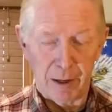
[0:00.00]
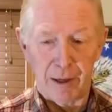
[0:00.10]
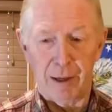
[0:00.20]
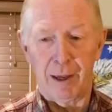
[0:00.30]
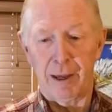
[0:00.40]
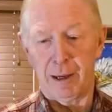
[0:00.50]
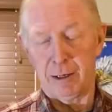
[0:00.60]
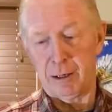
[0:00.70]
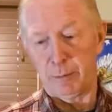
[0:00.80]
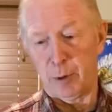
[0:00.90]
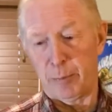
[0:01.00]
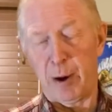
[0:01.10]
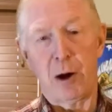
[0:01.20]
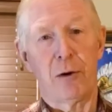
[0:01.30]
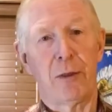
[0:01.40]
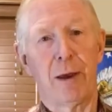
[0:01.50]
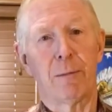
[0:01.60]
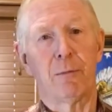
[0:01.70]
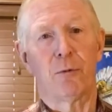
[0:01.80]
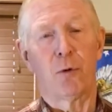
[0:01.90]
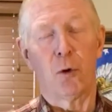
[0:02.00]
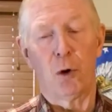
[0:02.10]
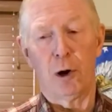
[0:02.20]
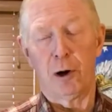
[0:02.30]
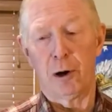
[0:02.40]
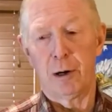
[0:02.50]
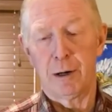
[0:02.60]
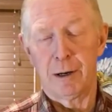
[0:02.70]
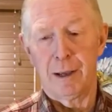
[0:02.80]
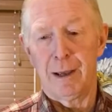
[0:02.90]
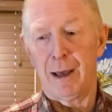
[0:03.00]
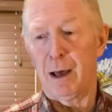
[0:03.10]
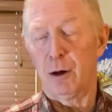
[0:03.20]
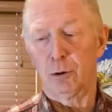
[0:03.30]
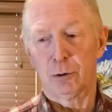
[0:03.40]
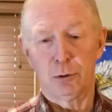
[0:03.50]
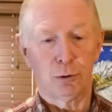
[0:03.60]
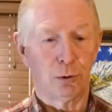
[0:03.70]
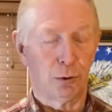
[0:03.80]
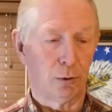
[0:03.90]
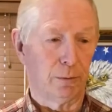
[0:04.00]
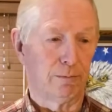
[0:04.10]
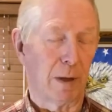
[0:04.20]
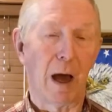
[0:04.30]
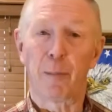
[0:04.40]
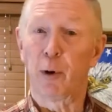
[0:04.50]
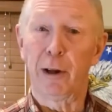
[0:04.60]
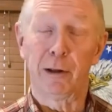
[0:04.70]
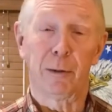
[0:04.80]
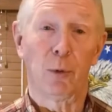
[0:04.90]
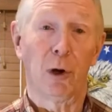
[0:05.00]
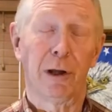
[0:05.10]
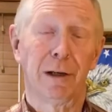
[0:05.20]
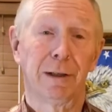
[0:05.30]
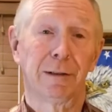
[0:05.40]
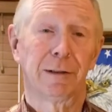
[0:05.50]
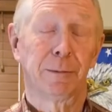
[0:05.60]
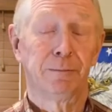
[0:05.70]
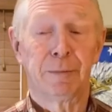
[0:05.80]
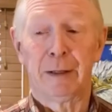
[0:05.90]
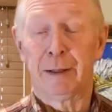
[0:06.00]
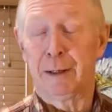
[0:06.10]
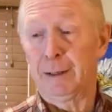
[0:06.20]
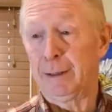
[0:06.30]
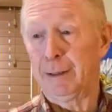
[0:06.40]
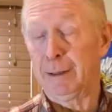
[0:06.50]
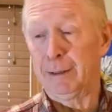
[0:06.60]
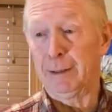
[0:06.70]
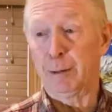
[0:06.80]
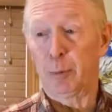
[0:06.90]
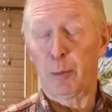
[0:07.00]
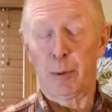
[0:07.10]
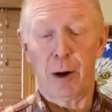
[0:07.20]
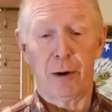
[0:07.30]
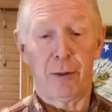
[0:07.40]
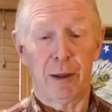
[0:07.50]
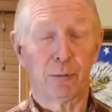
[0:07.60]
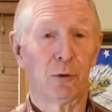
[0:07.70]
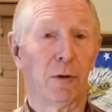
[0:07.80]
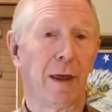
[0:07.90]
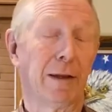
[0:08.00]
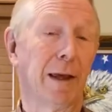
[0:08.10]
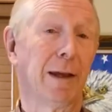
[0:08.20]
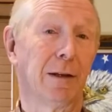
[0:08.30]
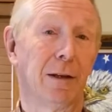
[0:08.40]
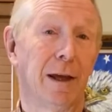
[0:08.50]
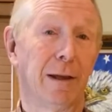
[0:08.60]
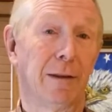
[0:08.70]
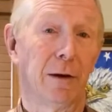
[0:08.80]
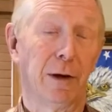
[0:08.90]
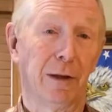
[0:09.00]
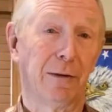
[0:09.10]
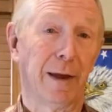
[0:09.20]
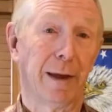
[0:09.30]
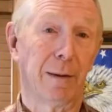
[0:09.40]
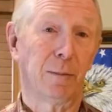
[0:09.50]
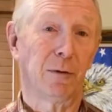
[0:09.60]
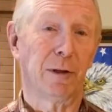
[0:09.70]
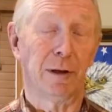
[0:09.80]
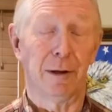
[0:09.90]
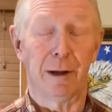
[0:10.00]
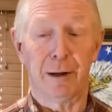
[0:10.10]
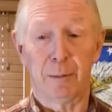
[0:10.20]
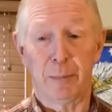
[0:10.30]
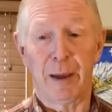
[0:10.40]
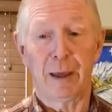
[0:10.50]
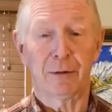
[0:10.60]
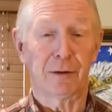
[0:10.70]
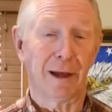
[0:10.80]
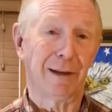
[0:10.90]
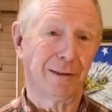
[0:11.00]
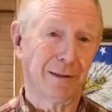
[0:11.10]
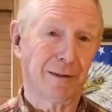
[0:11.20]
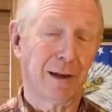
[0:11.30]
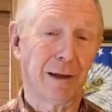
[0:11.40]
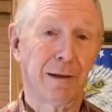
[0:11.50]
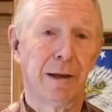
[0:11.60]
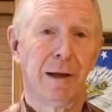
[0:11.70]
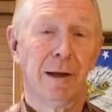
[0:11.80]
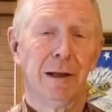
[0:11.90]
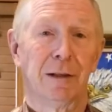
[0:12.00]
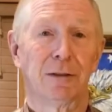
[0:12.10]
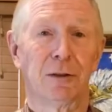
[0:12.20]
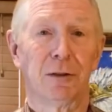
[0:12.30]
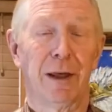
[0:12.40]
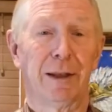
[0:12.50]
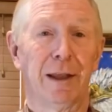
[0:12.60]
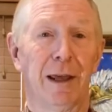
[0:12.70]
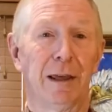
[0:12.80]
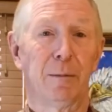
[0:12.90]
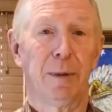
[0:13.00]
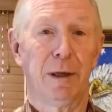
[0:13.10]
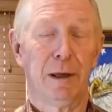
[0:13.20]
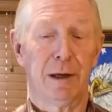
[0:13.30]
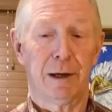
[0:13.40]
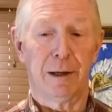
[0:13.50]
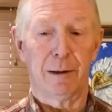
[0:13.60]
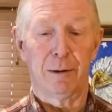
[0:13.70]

and uh, prepare them for how to operate their boilers and uh, prepare them so that they can take their exams and uh, pass licensing so that they can be uh,